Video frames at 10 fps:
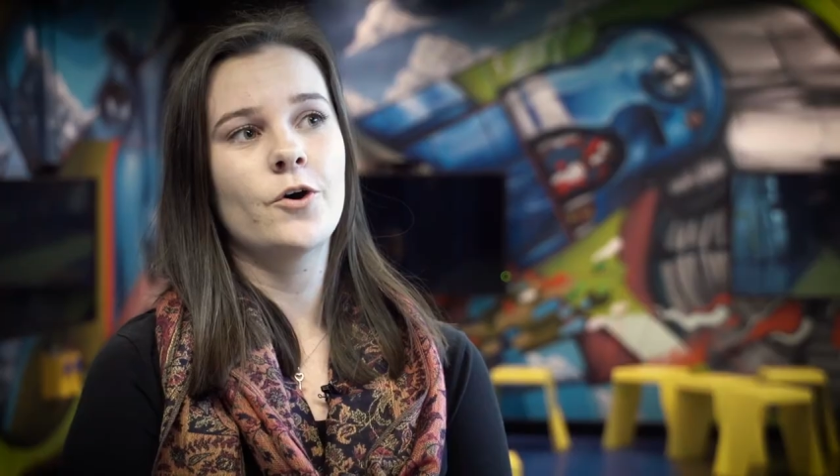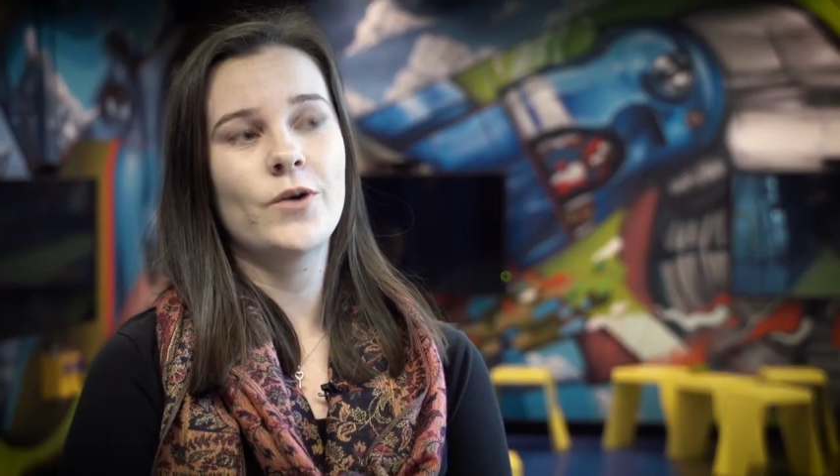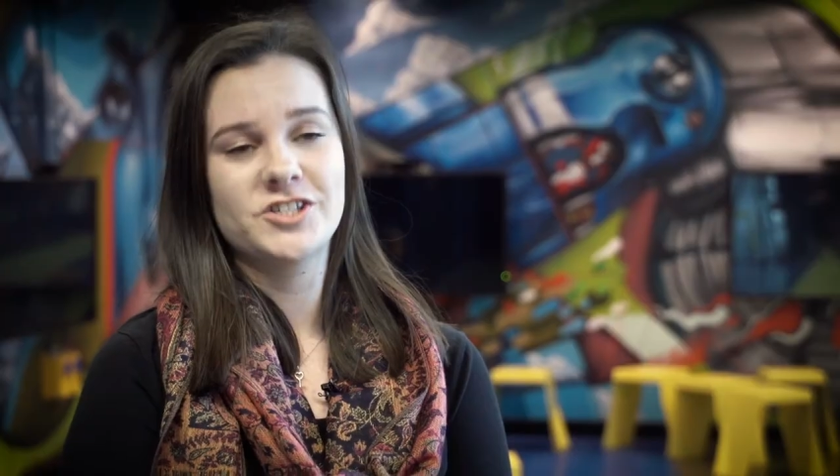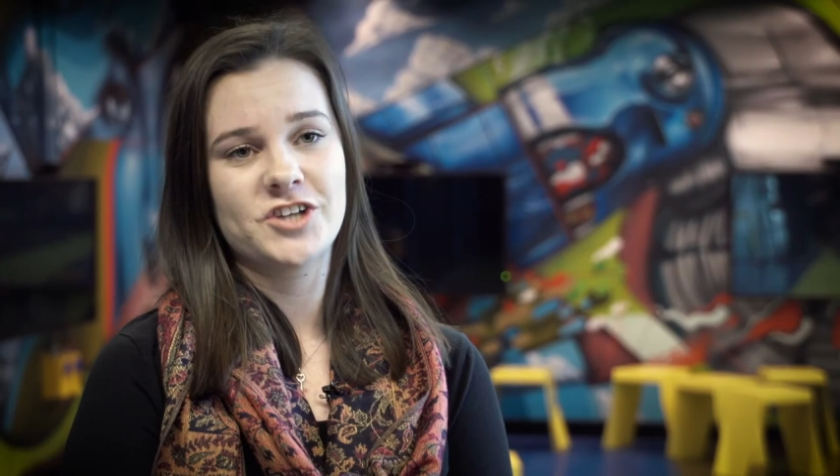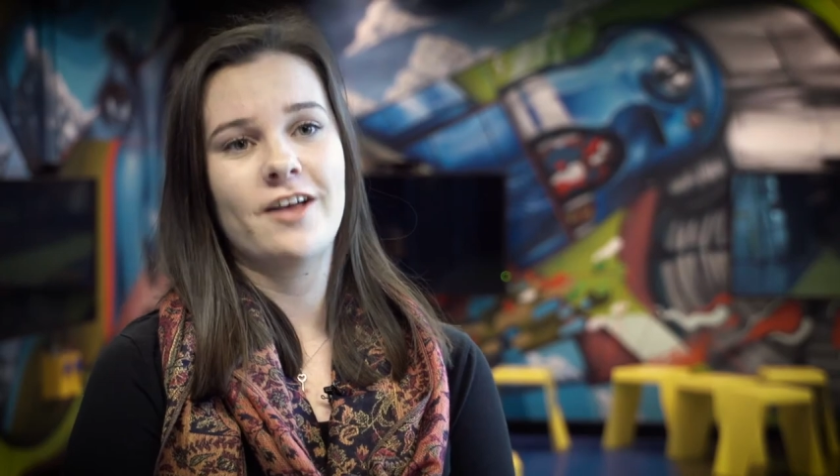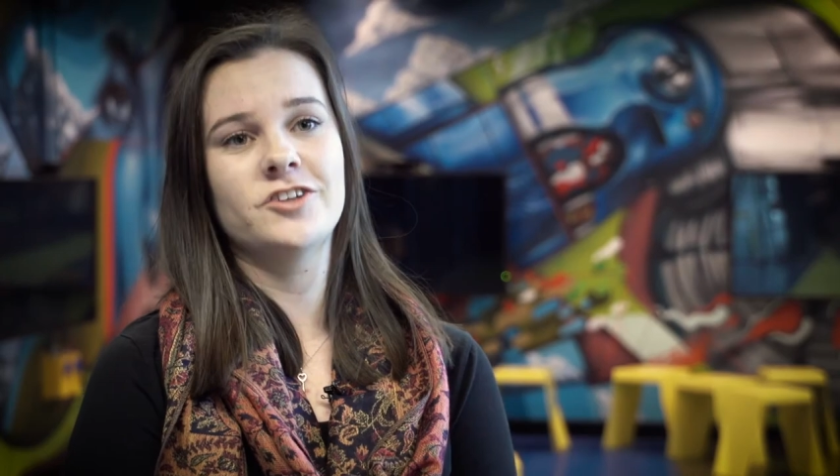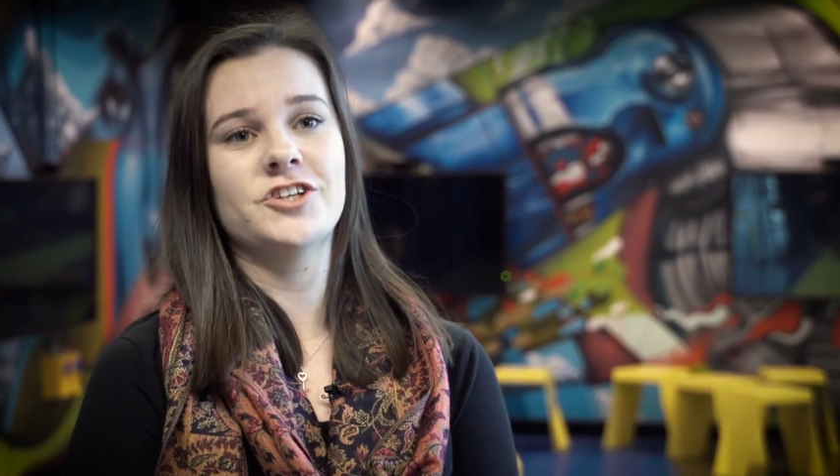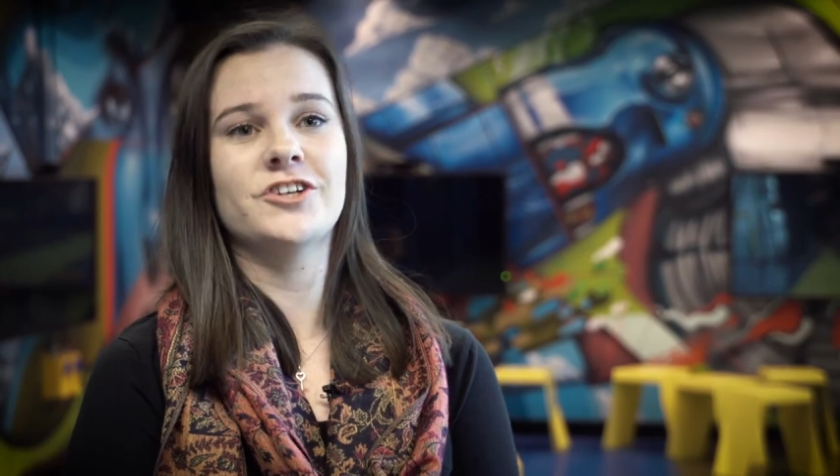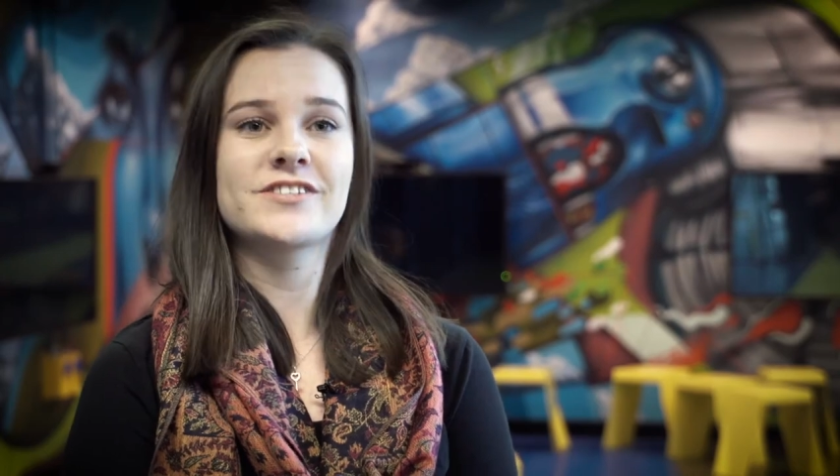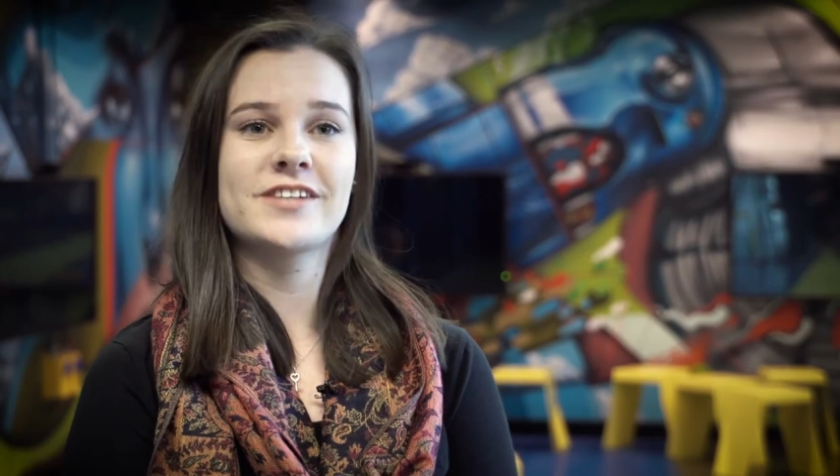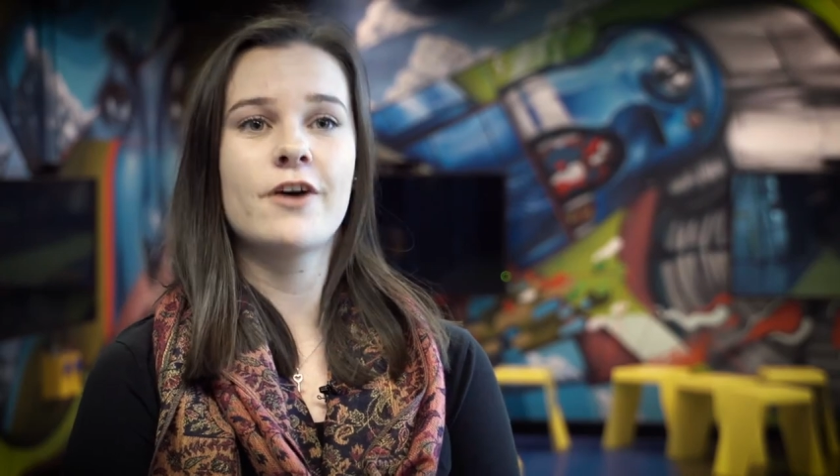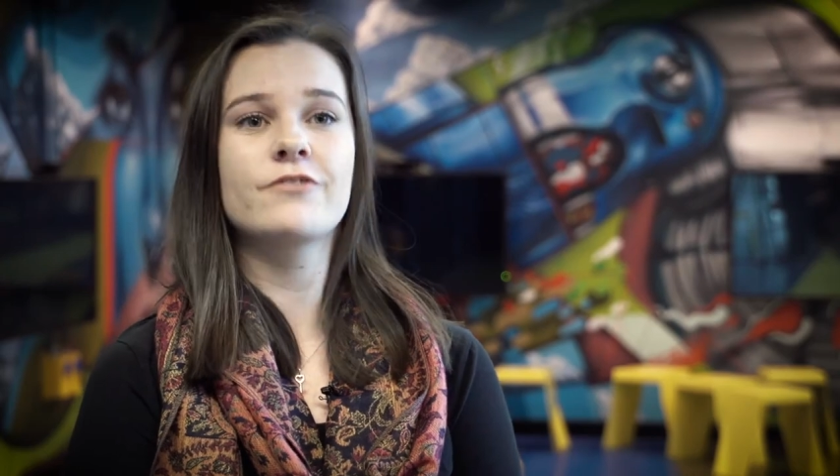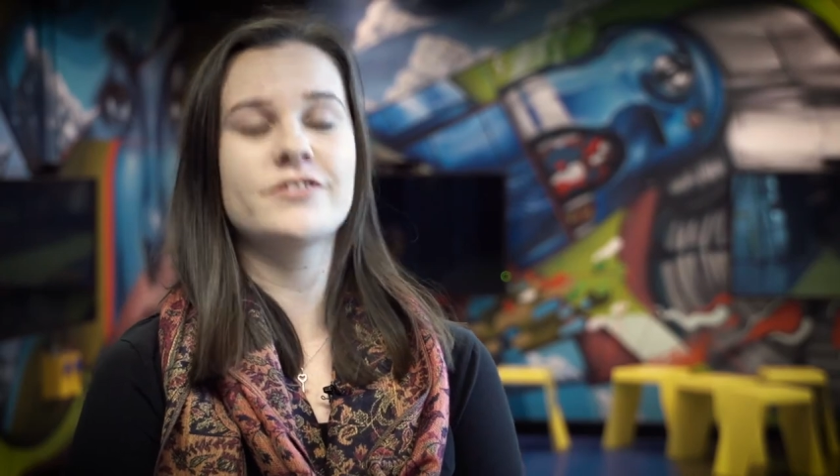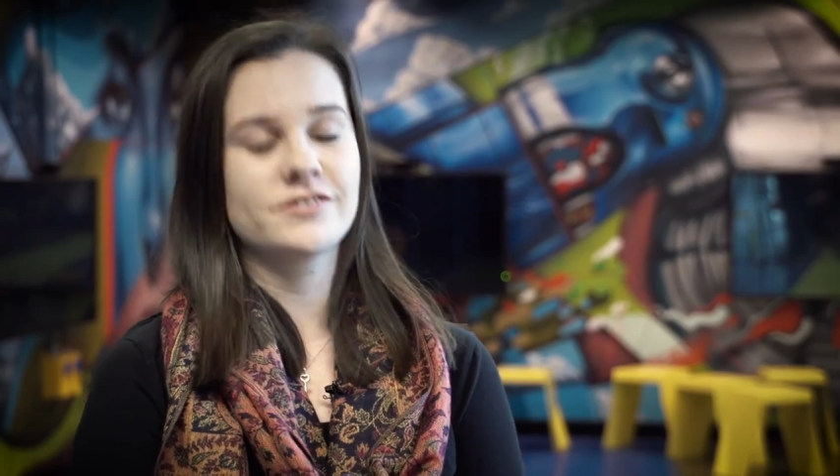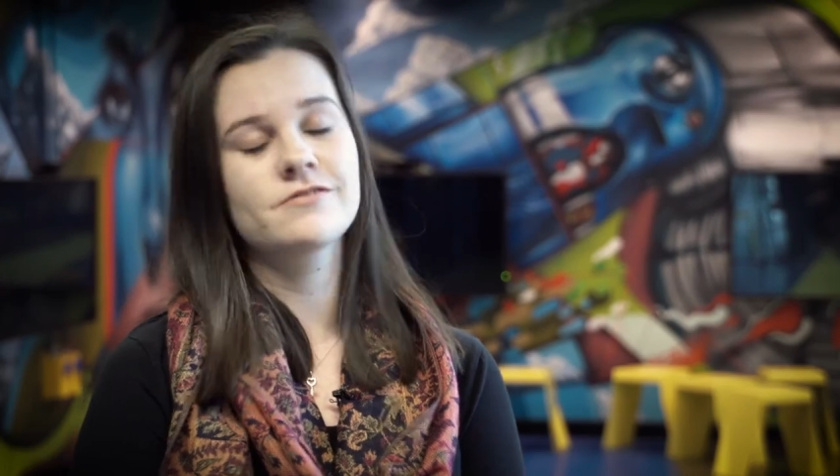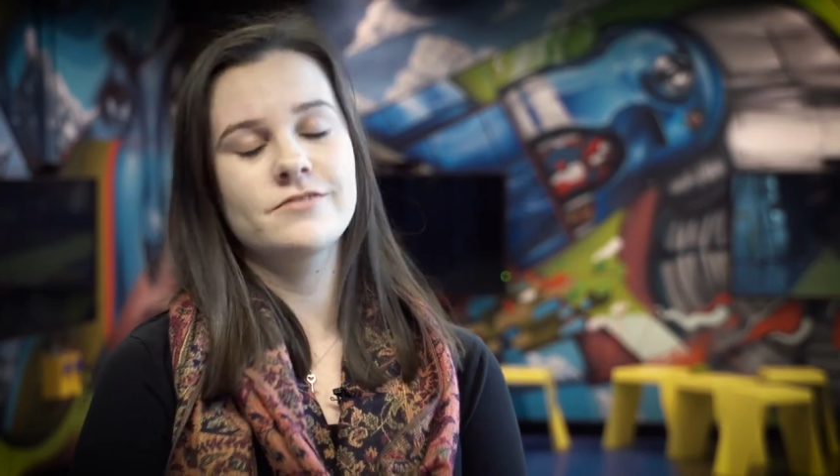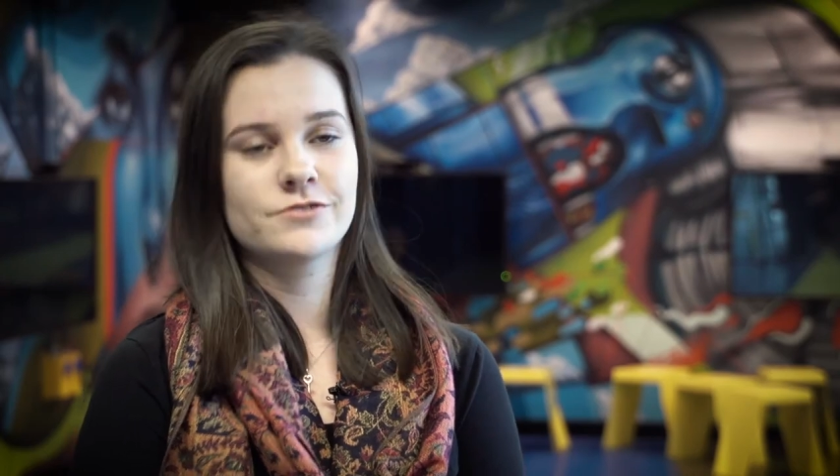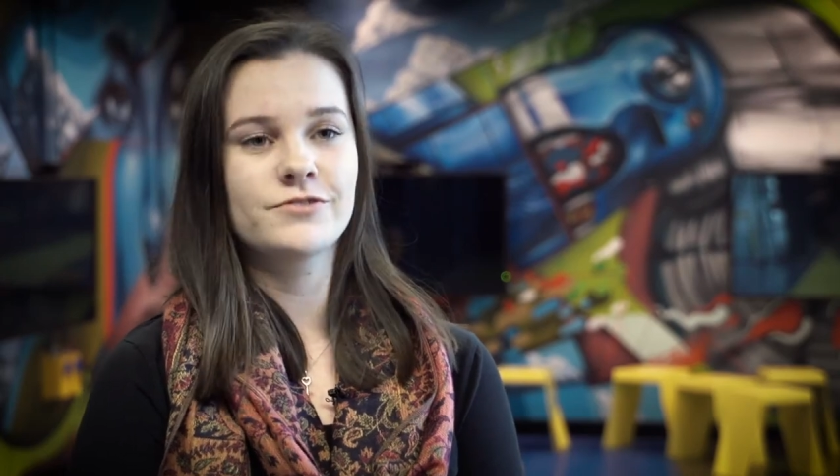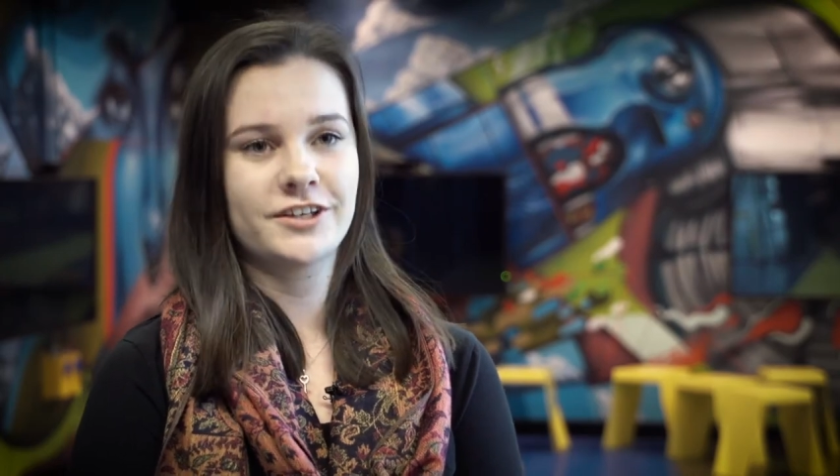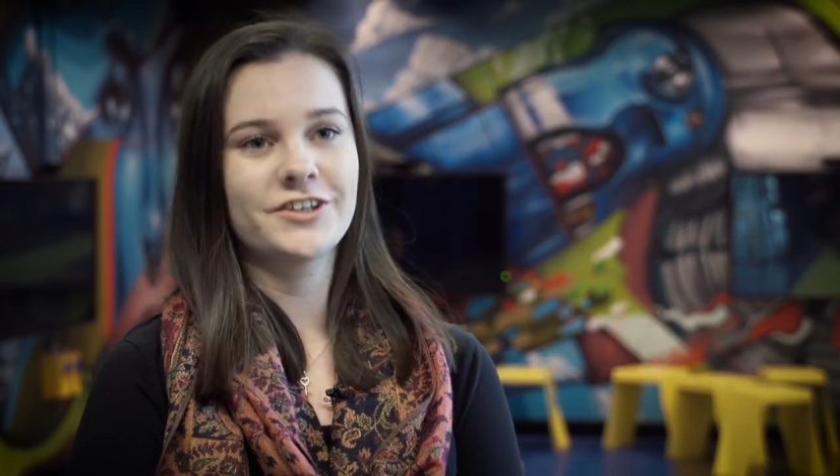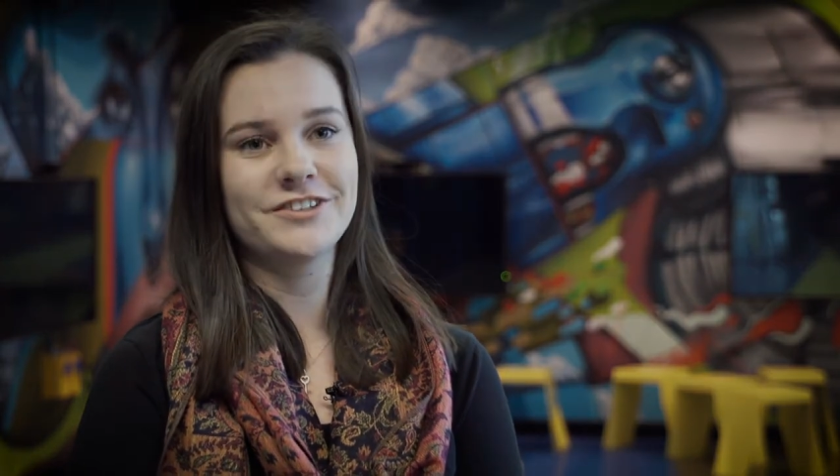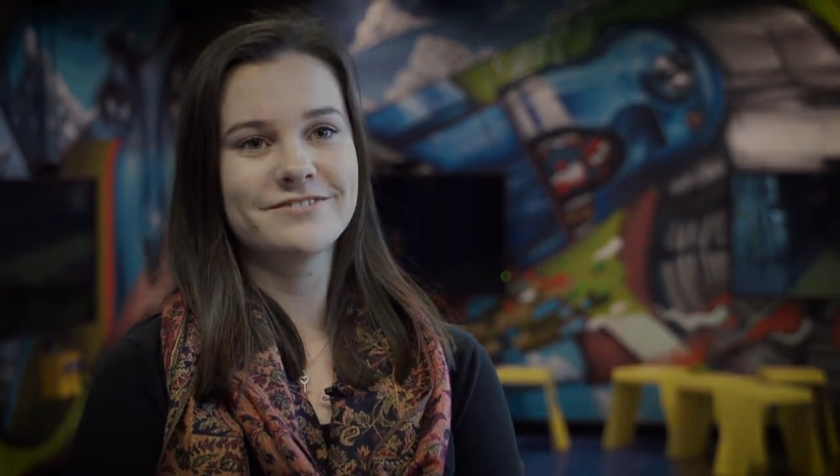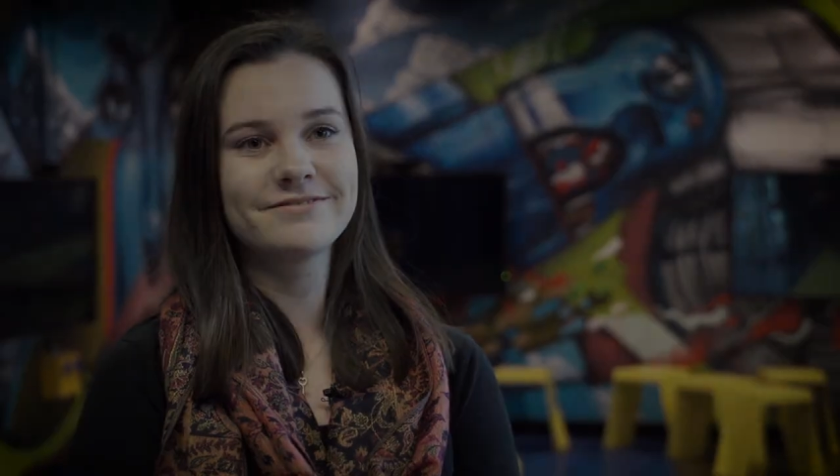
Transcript: always challenging yourself, it's, it's really good.